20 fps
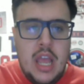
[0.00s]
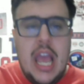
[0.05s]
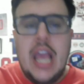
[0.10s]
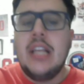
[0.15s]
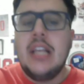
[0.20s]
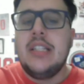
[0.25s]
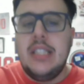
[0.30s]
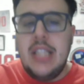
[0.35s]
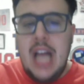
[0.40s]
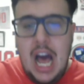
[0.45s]

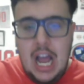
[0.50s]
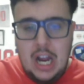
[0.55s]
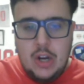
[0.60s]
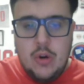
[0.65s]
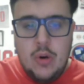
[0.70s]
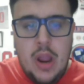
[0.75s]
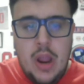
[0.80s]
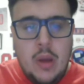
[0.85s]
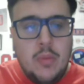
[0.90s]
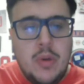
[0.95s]
is not
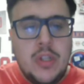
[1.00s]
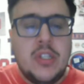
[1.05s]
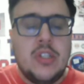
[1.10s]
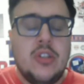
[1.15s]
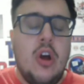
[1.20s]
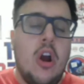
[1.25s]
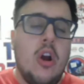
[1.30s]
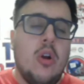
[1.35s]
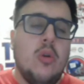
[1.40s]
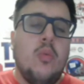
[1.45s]
great. We
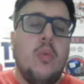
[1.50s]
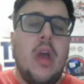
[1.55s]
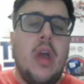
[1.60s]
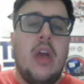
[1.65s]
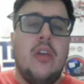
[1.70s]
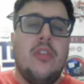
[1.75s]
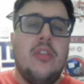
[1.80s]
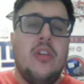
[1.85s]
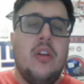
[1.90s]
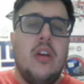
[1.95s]
start
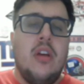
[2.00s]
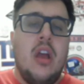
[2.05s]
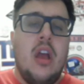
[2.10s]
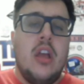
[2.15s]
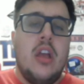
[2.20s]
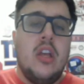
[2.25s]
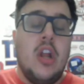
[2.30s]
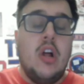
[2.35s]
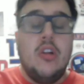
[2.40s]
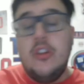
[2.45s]
with,
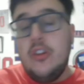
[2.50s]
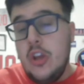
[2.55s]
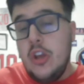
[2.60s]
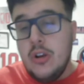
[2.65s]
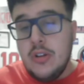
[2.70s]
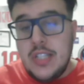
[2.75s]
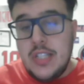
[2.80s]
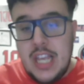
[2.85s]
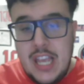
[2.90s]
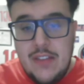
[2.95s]
the New
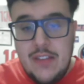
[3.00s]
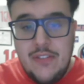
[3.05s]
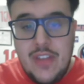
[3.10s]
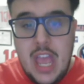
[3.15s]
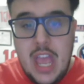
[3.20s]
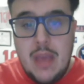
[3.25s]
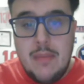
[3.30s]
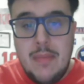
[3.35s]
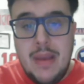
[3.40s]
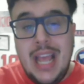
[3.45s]
Year's Eve
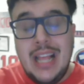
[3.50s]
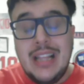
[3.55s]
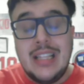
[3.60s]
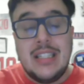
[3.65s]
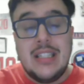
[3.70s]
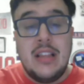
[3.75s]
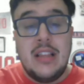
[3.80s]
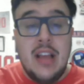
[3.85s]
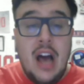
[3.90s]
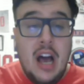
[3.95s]
game
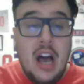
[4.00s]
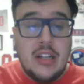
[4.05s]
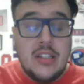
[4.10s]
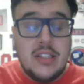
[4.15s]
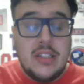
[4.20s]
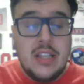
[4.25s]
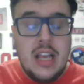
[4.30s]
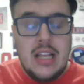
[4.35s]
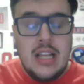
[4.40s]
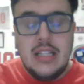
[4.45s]
against the
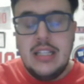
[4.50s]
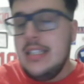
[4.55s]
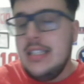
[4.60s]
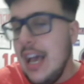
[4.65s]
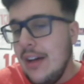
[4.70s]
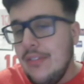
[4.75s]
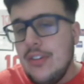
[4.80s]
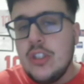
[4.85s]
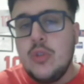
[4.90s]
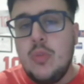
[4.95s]
Ducks.
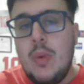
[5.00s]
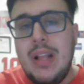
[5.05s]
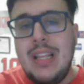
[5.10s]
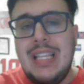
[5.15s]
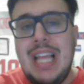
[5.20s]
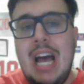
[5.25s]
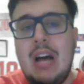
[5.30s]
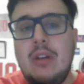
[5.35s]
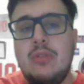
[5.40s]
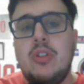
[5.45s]
Devils went
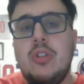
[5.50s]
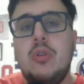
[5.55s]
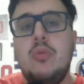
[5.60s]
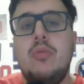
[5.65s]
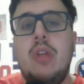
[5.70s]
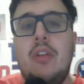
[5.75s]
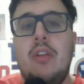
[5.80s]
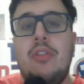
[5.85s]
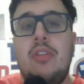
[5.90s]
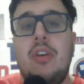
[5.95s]
down
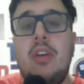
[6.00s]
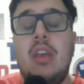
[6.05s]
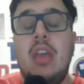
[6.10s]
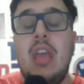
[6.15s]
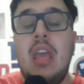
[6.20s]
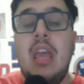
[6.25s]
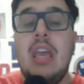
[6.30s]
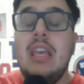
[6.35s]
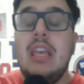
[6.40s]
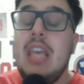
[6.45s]
2-0,
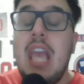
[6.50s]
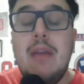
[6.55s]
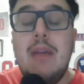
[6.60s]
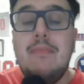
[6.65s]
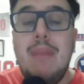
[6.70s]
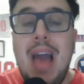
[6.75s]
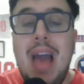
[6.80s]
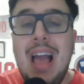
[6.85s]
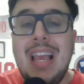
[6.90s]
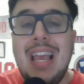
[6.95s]
came
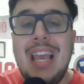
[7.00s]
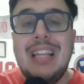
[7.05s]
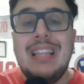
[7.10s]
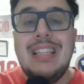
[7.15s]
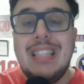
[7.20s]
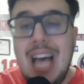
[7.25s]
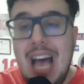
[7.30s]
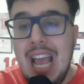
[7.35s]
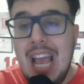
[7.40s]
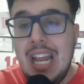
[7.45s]
back and
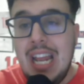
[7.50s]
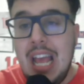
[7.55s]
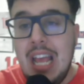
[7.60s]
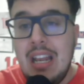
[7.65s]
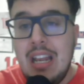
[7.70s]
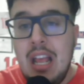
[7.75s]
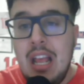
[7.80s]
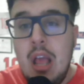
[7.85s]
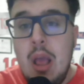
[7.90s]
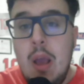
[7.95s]
tied it,
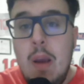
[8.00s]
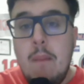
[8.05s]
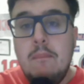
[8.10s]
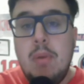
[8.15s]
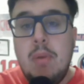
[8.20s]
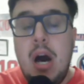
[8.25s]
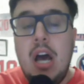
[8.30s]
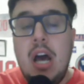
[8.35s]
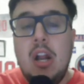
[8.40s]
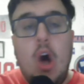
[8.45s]

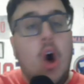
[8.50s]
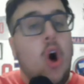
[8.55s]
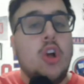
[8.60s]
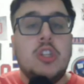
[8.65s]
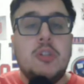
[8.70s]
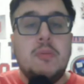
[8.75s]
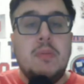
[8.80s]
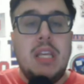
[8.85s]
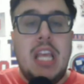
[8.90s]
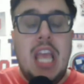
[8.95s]
but
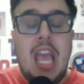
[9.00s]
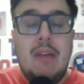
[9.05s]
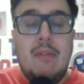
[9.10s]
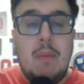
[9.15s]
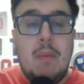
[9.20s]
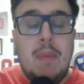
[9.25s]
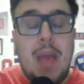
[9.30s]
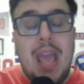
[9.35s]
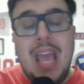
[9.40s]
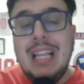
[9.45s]
ultimately gave
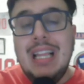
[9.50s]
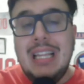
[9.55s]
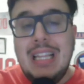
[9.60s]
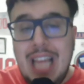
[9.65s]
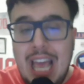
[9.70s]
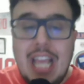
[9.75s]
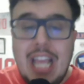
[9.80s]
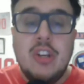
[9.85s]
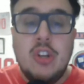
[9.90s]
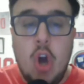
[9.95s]
up a
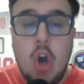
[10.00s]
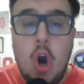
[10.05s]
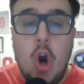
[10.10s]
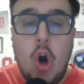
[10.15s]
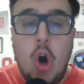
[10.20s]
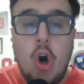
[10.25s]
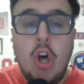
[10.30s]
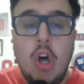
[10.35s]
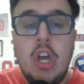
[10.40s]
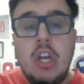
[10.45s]
late
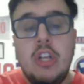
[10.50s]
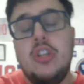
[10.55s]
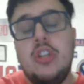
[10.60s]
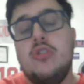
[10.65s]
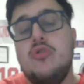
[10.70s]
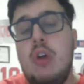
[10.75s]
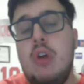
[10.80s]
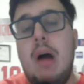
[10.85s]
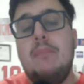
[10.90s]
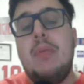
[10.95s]
goal to
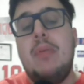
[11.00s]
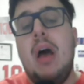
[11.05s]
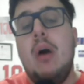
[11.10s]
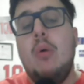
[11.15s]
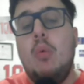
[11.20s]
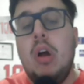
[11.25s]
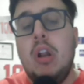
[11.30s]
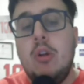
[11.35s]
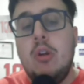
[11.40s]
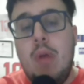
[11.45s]
drop that
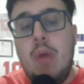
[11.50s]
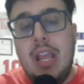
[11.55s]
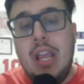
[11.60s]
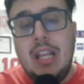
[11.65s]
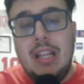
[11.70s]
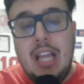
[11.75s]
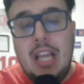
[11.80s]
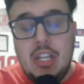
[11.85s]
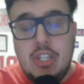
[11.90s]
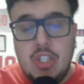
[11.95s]
one in
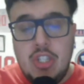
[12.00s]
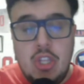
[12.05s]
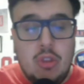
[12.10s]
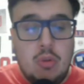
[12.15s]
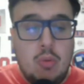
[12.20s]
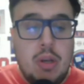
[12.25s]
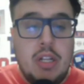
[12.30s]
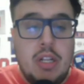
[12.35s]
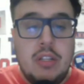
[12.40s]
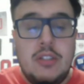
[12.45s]
regulation
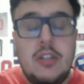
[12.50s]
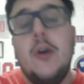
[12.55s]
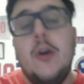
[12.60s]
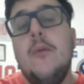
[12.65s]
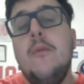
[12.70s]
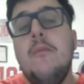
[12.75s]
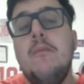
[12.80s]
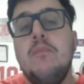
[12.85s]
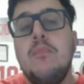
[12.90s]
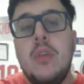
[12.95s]
3-2.